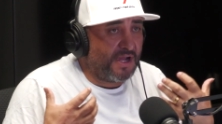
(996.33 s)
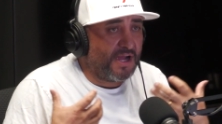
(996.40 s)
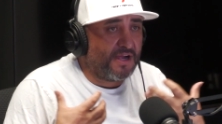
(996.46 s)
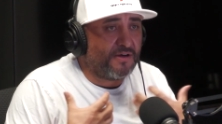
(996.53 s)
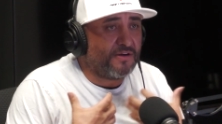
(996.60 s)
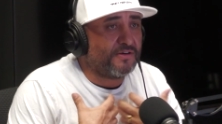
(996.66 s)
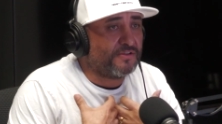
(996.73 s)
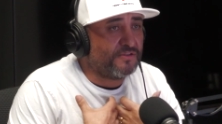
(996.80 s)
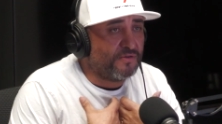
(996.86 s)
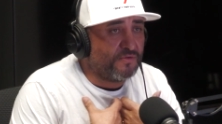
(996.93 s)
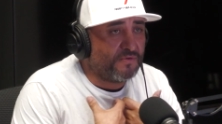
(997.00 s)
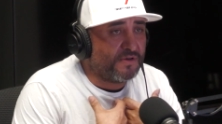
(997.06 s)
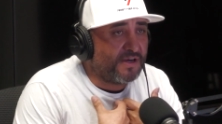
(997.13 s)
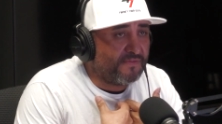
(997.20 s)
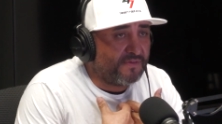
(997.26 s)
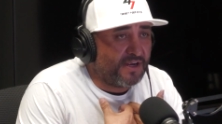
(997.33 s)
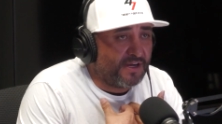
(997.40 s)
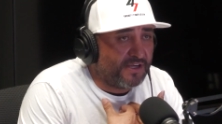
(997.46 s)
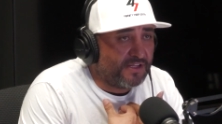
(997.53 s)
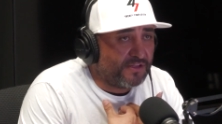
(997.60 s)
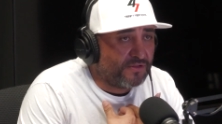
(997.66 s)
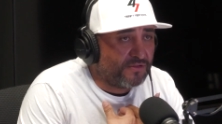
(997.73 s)
I'm going to do whatever I
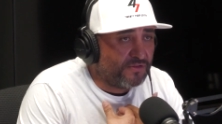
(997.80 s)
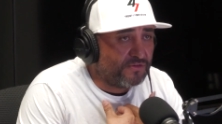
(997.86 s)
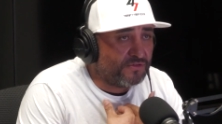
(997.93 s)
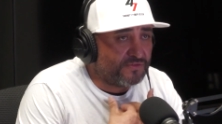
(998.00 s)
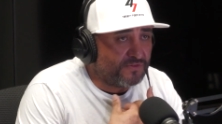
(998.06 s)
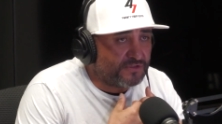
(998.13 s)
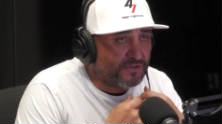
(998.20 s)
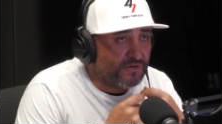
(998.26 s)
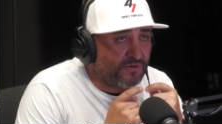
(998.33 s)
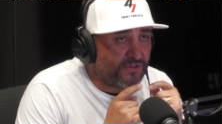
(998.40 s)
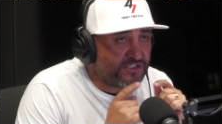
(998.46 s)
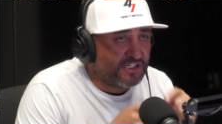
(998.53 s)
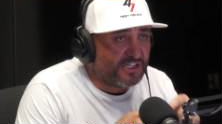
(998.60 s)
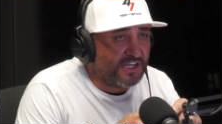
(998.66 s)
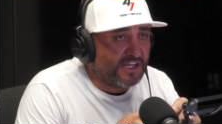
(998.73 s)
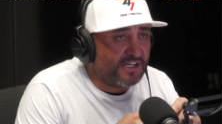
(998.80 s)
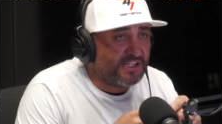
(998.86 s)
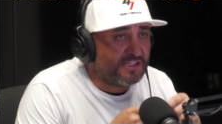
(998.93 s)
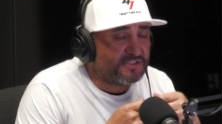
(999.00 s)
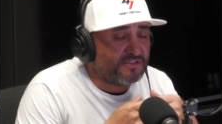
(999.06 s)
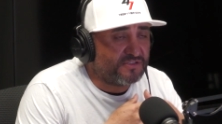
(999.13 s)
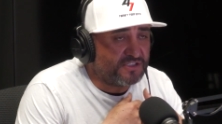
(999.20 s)
need to do so she can
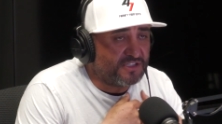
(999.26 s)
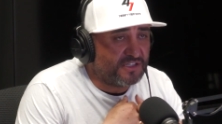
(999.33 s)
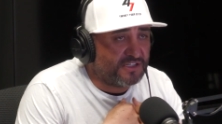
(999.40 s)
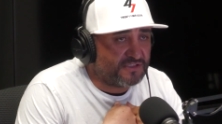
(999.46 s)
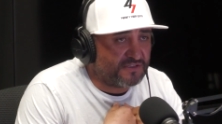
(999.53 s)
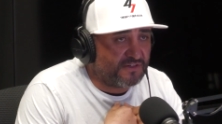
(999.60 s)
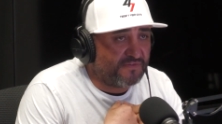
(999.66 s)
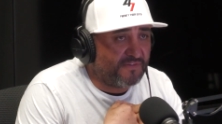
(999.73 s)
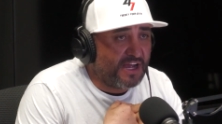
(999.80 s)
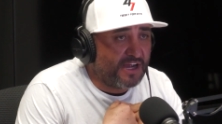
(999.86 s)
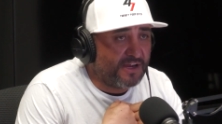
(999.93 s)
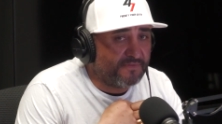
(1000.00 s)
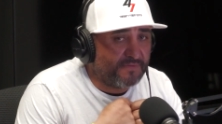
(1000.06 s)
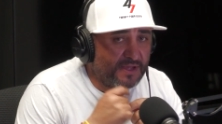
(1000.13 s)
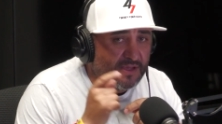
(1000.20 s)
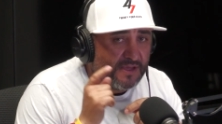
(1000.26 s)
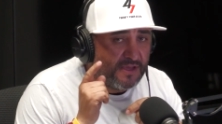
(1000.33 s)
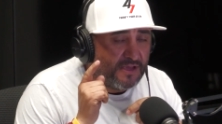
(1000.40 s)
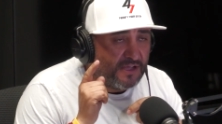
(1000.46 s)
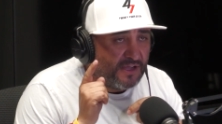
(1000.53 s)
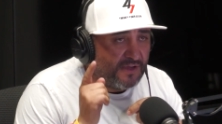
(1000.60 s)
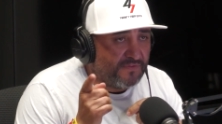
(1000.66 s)
eat, so she can survive.
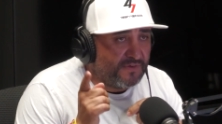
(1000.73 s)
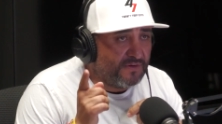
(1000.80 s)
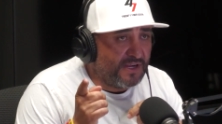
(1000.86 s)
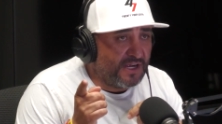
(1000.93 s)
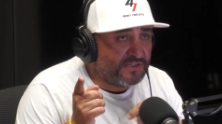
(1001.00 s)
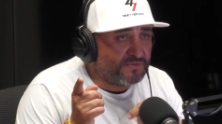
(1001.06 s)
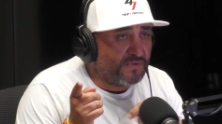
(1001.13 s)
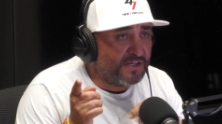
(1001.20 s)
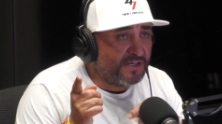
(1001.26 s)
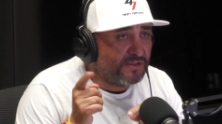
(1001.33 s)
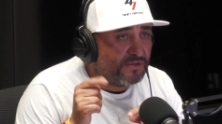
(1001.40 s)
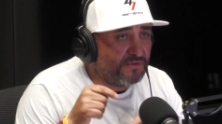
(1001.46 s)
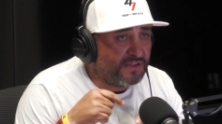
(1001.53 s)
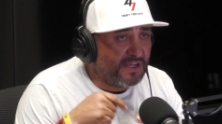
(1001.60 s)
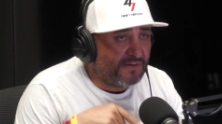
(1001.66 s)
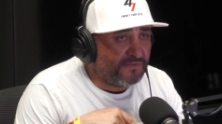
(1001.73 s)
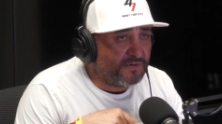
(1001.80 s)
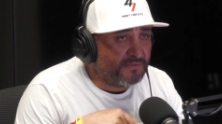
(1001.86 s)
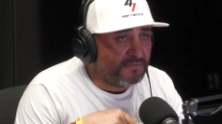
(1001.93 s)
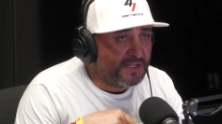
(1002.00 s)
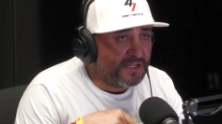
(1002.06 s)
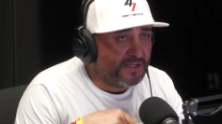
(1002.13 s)
If you guys want to do that for
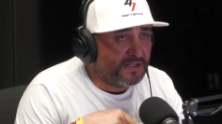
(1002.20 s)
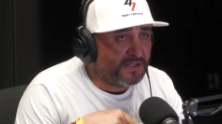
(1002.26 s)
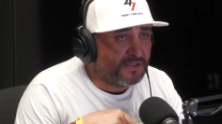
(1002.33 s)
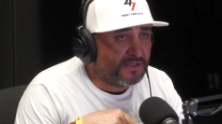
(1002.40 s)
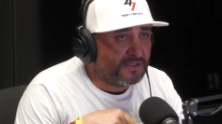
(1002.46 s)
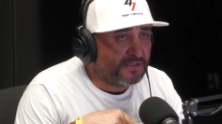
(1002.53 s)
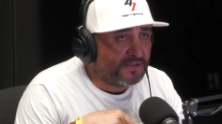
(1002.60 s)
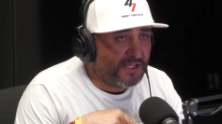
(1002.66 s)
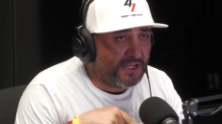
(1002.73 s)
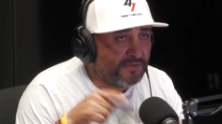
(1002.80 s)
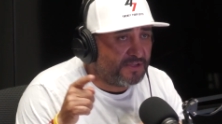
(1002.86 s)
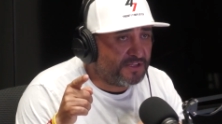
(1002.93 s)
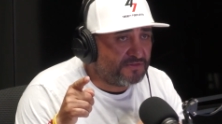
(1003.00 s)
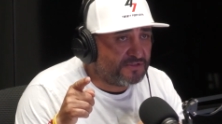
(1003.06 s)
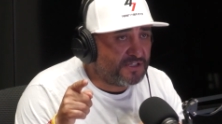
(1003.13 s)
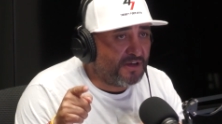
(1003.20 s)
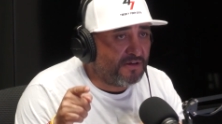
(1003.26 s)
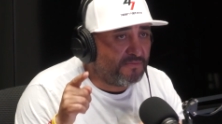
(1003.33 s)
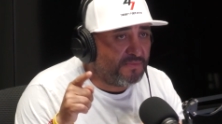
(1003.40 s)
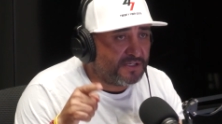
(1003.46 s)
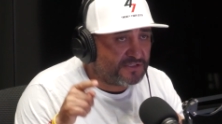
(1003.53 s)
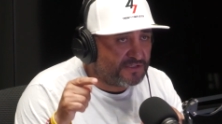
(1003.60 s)
me, take me to jail,
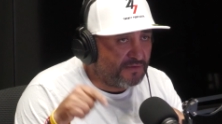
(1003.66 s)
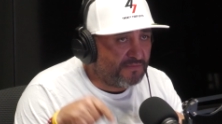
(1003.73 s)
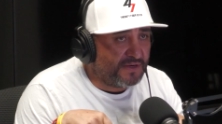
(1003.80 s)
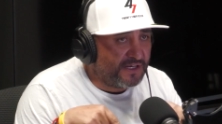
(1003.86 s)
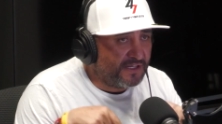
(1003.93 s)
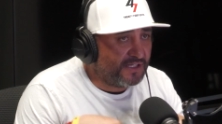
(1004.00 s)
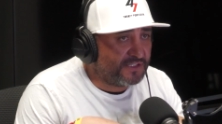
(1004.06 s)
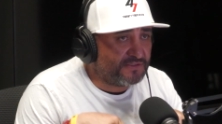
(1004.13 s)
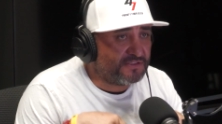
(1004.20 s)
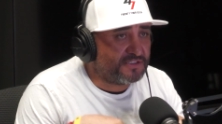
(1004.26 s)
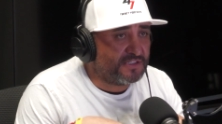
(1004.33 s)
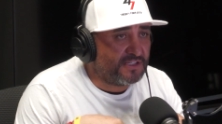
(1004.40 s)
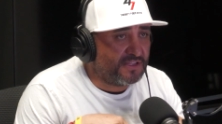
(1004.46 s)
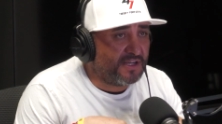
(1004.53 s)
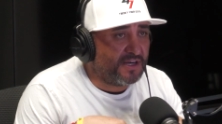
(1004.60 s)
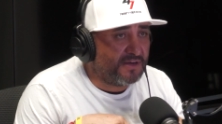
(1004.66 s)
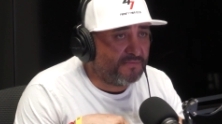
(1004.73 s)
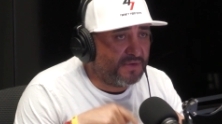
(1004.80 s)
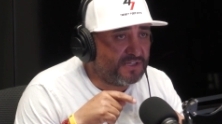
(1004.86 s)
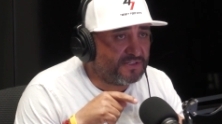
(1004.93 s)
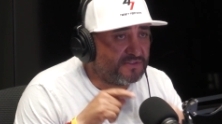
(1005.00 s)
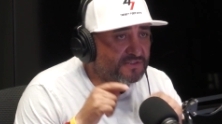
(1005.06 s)
but somebody needs to sit there and
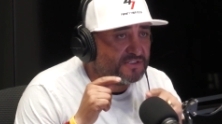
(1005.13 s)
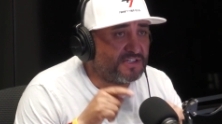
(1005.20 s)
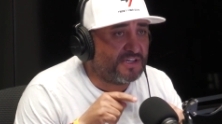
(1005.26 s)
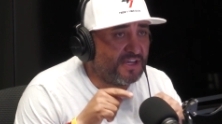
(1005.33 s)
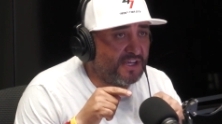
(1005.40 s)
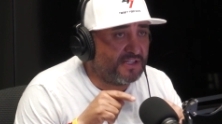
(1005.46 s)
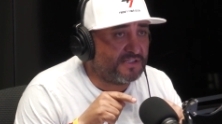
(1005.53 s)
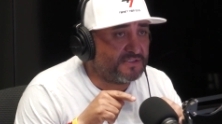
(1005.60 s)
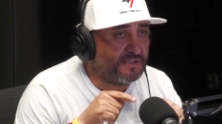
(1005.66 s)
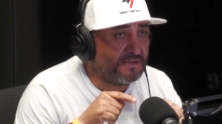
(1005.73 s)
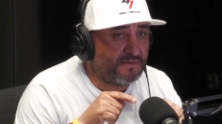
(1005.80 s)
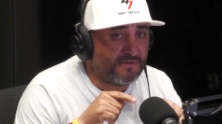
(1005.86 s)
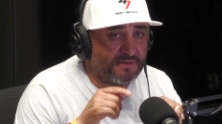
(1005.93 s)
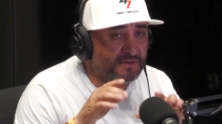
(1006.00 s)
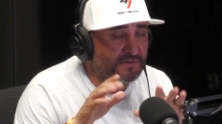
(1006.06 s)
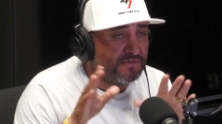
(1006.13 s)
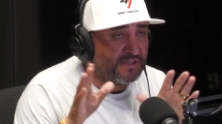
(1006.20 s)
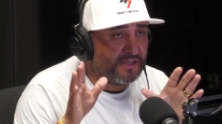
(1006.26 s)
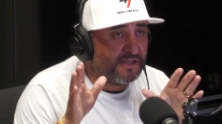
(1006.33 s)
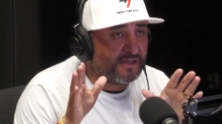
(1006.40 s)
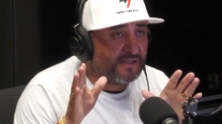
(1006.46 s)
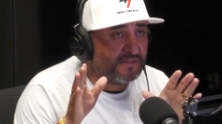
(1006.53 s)
make sure she eats. Oh, no, we
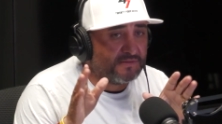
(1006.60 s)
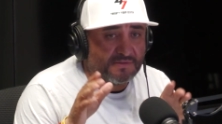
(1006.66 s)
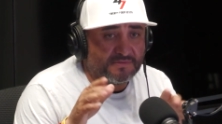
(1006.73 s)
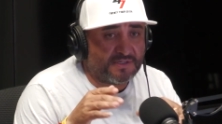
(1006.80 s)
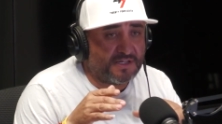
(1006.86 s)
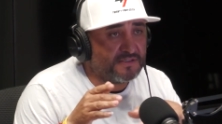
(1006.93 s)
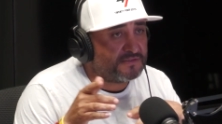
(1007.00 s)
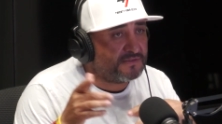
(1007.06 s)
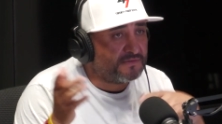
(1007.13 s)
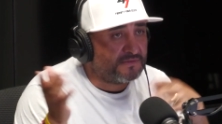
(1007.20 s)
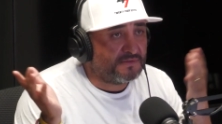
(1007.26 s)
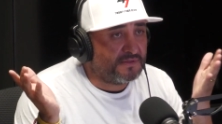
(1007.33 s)
can't. Okay, so